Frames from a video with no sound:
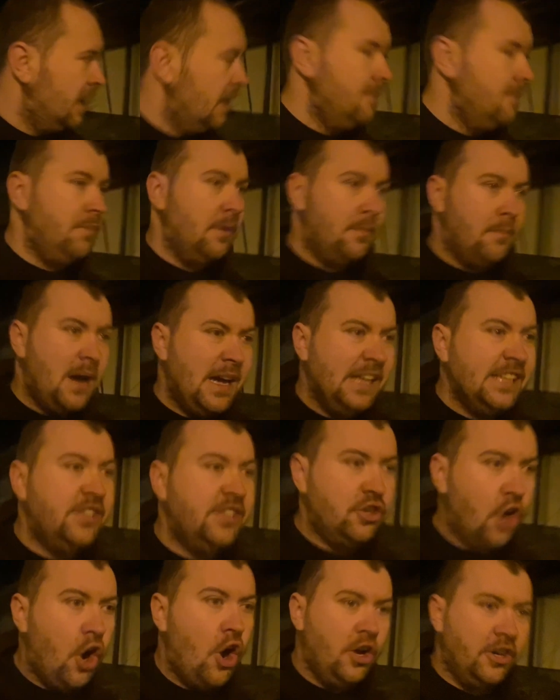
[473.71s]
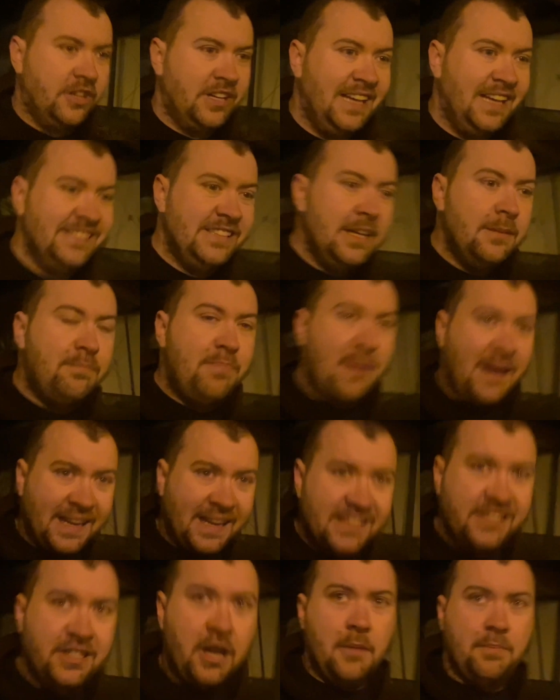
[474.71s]
but my God, has it
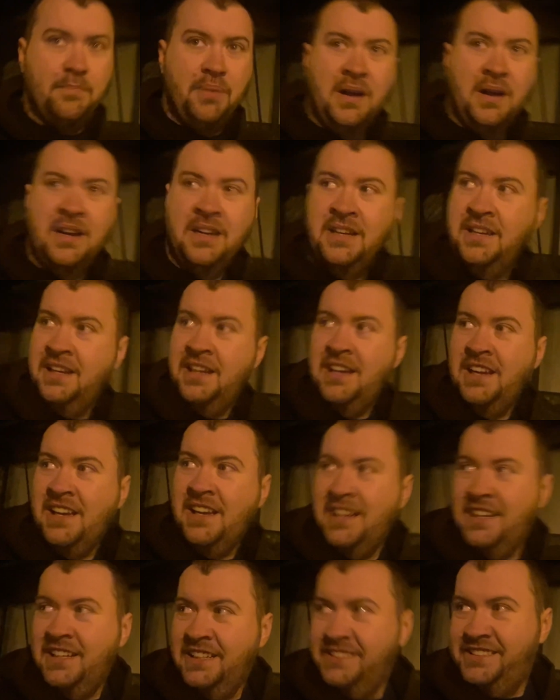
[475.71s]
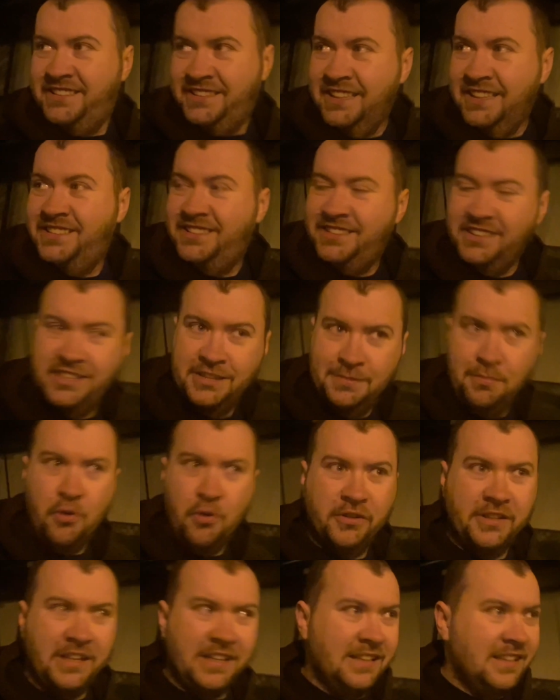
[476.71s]
picked up since this
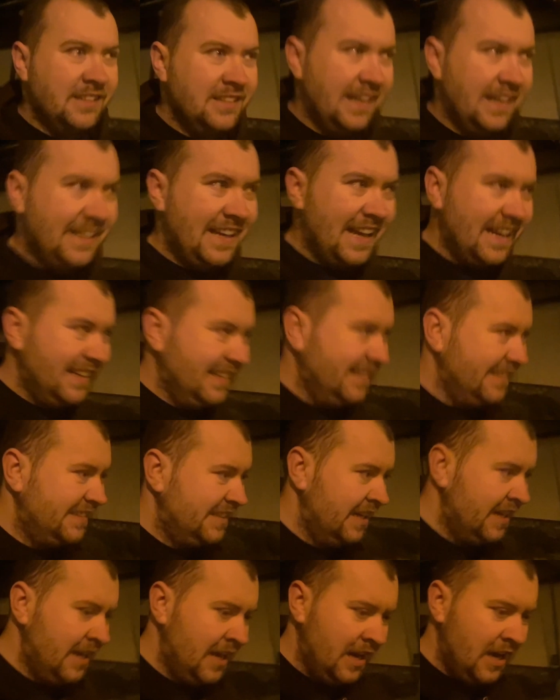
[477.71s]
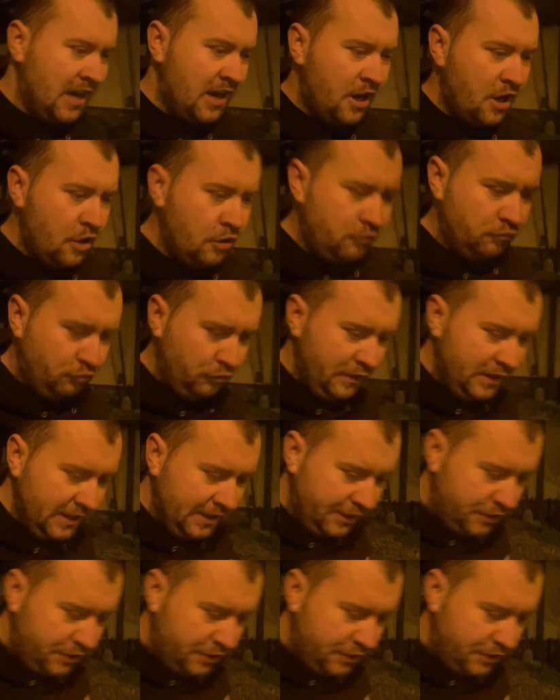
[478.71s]
morning. Like, it is really